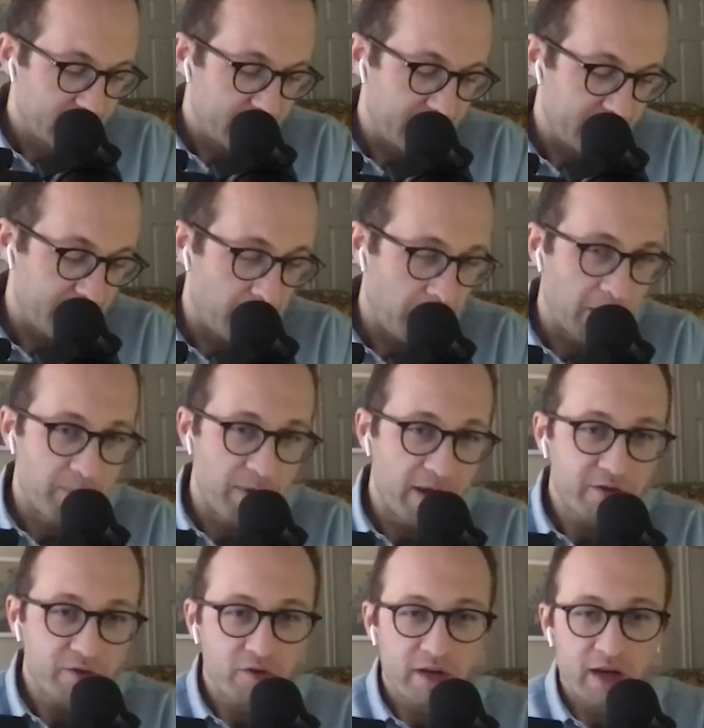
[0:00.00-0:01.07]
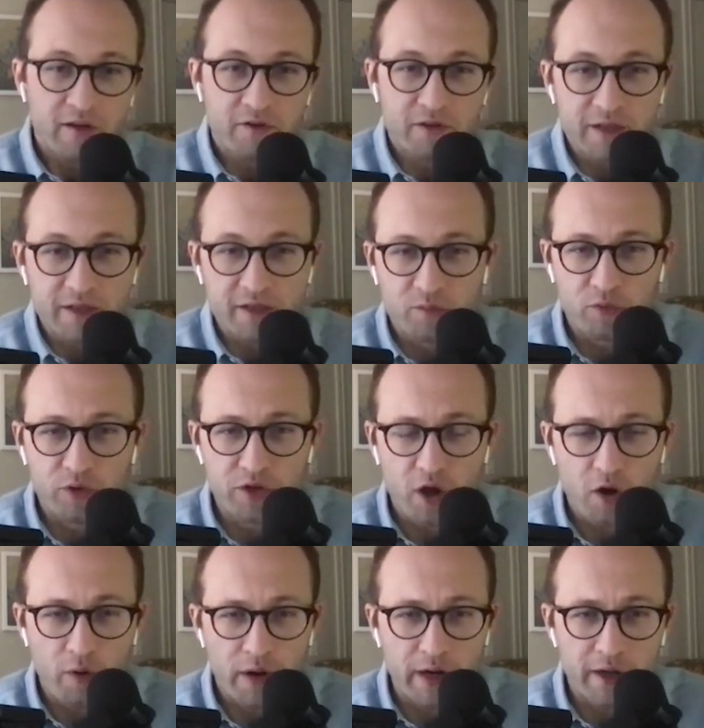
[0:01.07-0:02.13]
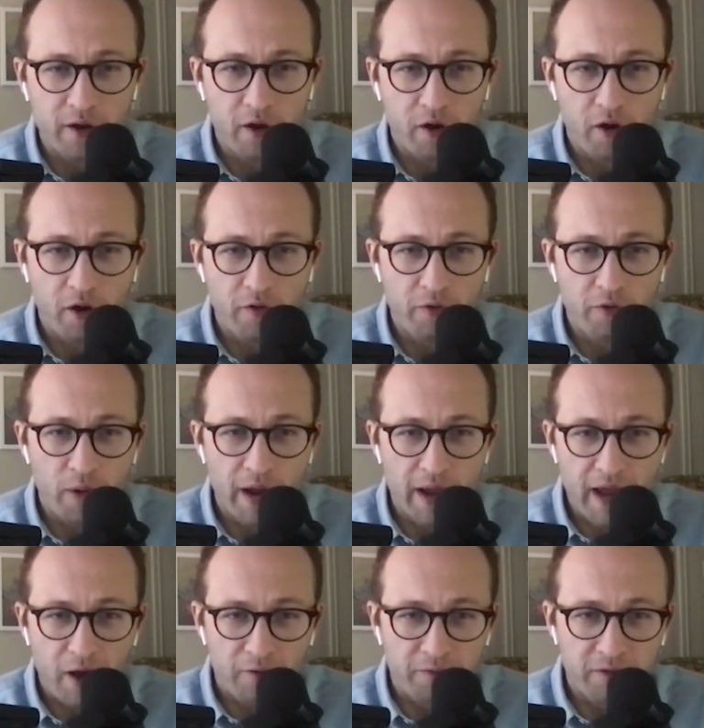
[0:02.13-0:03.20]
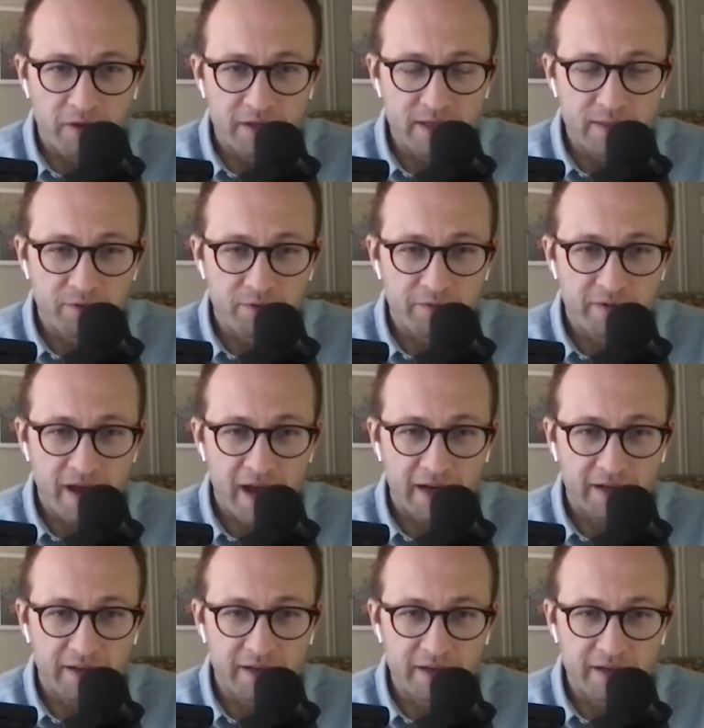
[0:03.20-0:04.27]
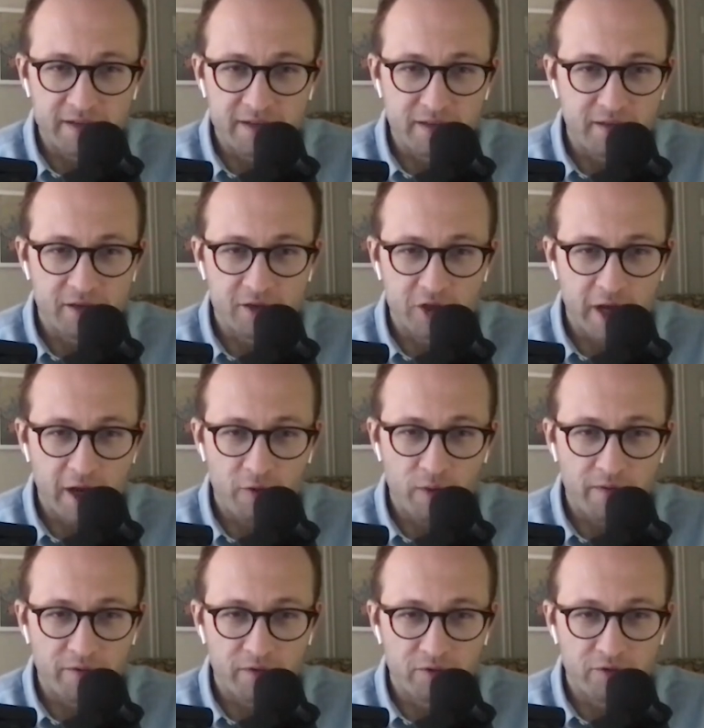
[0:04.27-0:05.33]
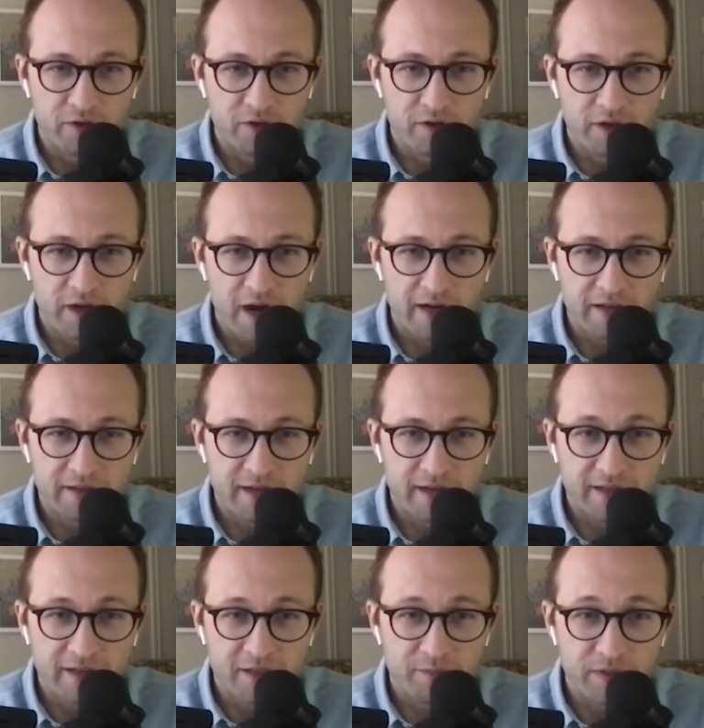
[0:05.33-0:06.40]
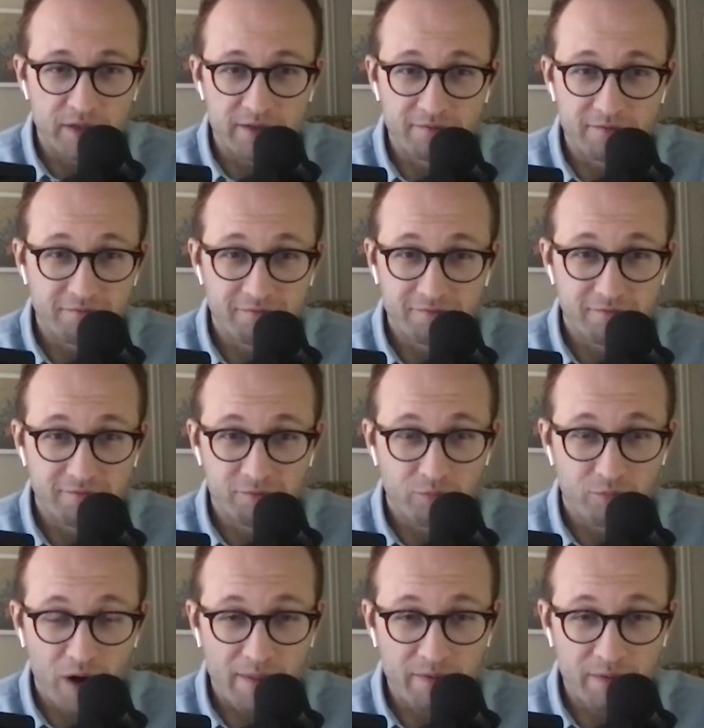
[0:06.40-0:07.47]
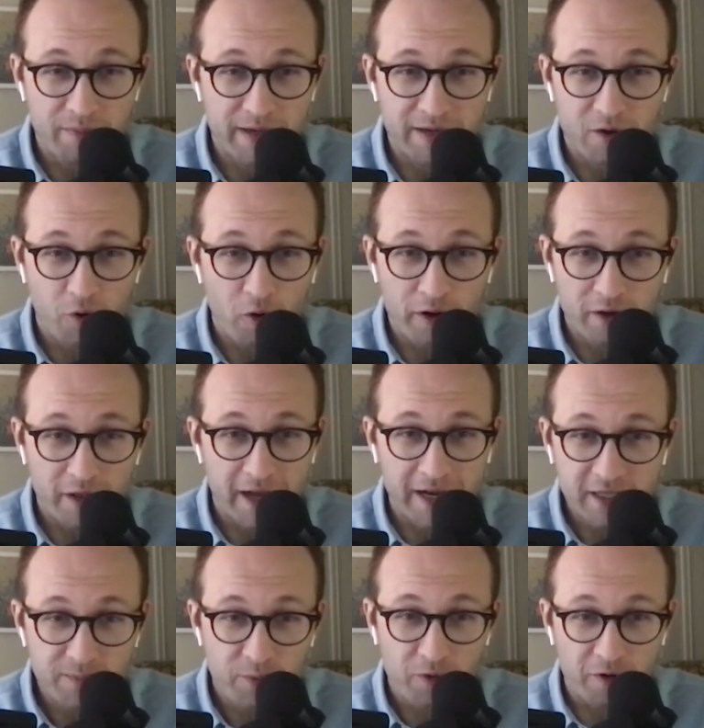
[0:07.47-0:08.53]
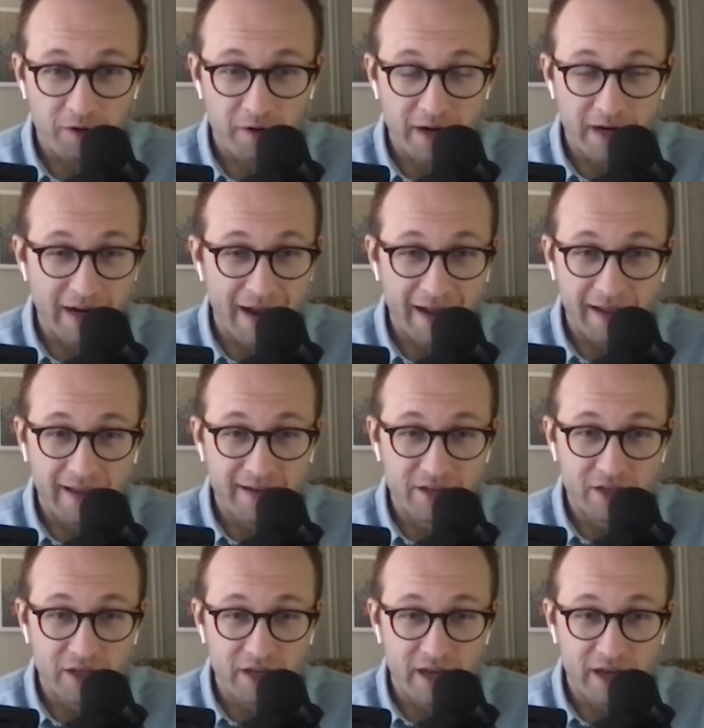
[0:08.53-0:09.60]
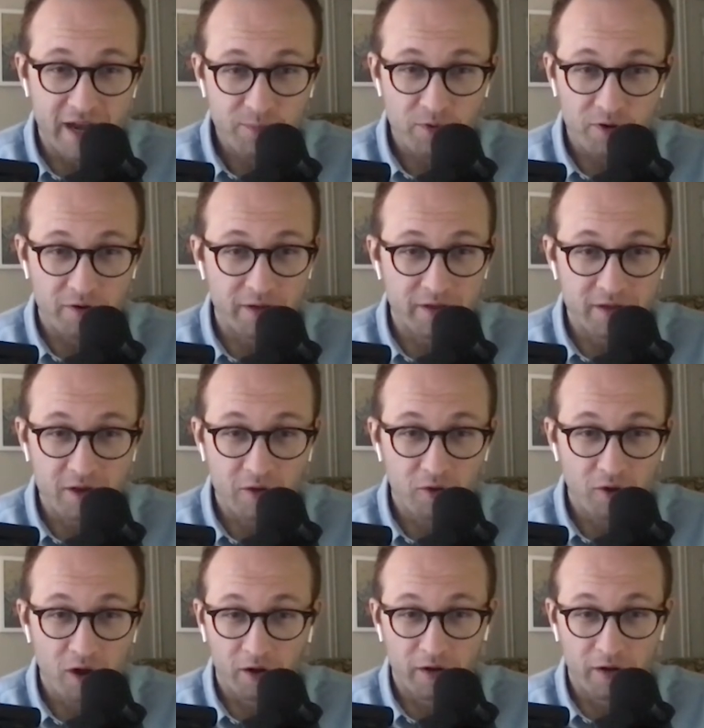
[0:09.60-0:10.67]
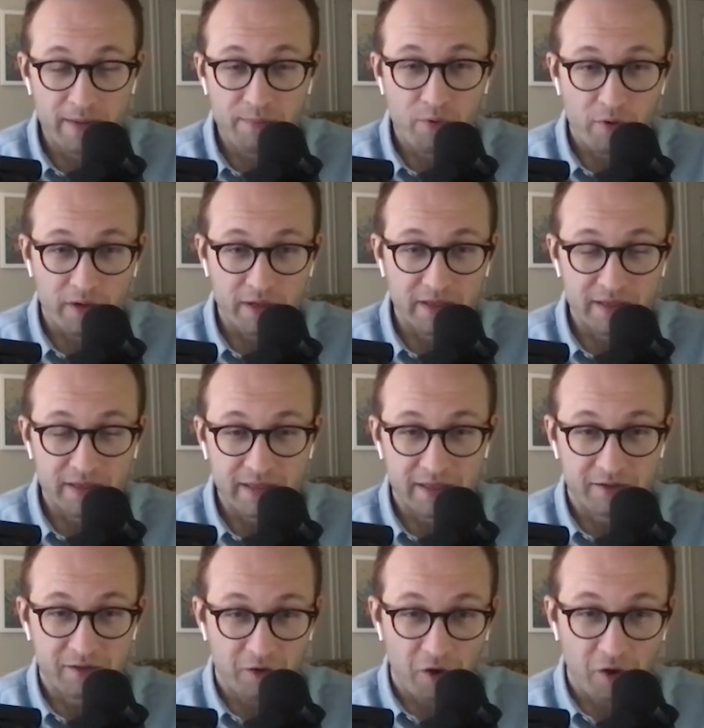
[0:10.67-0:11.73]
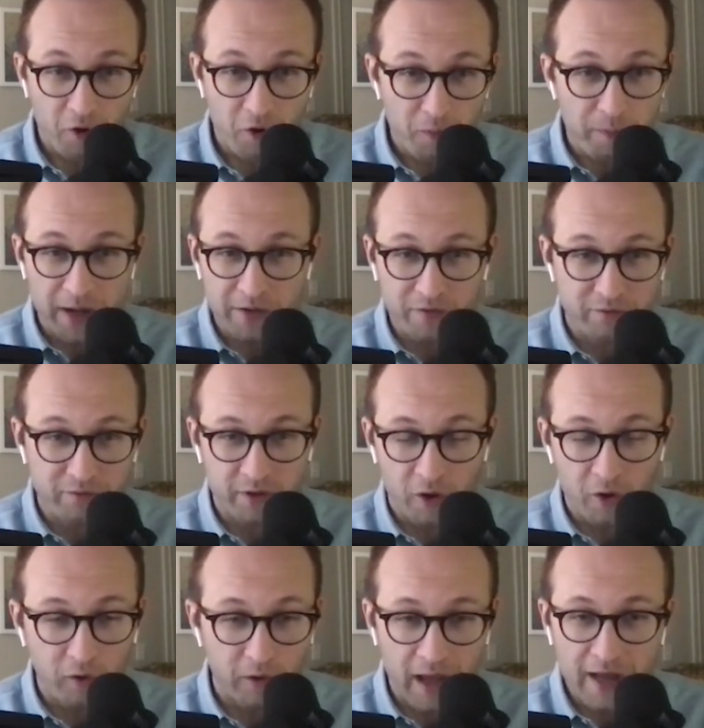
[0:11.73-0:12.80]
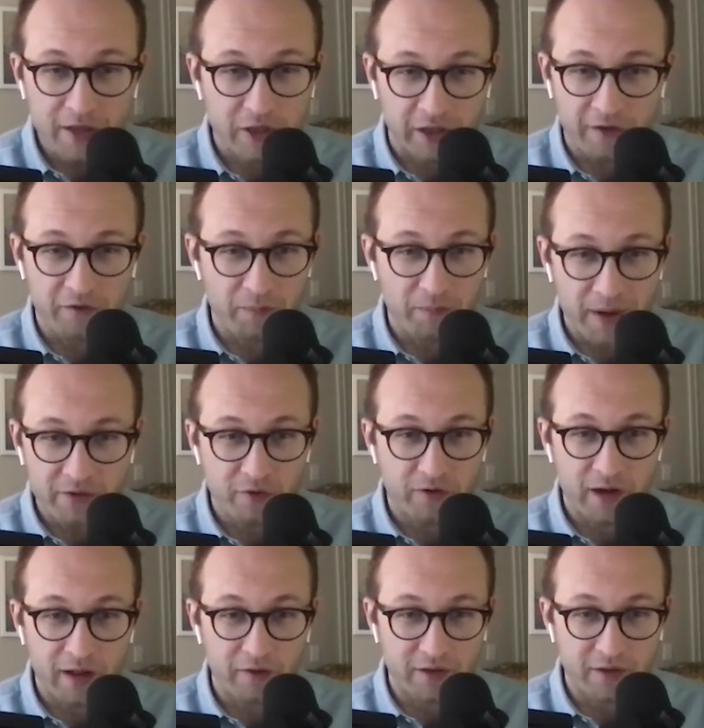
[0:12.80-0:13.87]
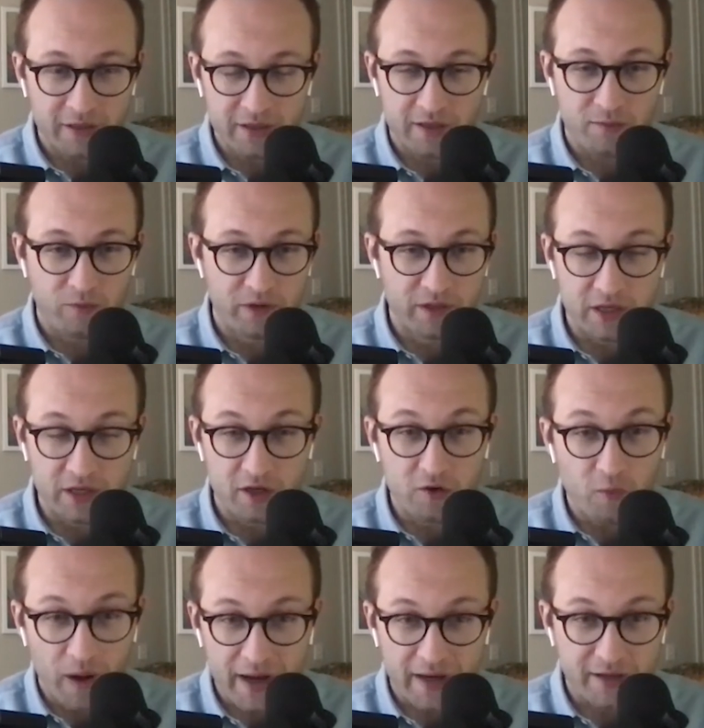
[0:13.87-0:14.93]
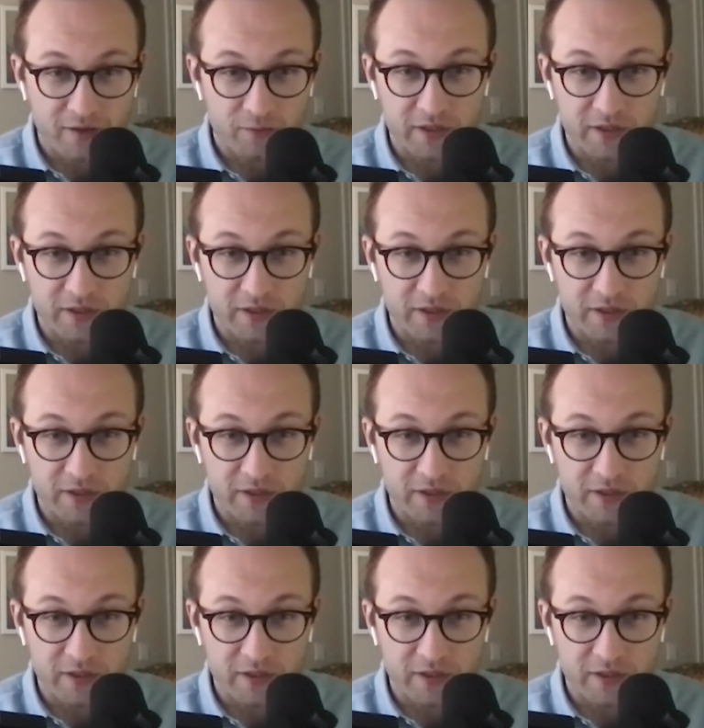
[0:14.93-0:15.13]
The petrodollar system was already on the way out for the simple fact that since the shale revolution, the United States has been primed to be an oil exporter and an LNG exporter. It's no longer importing these things. So the whole logic of the petrodollar system was the U.S.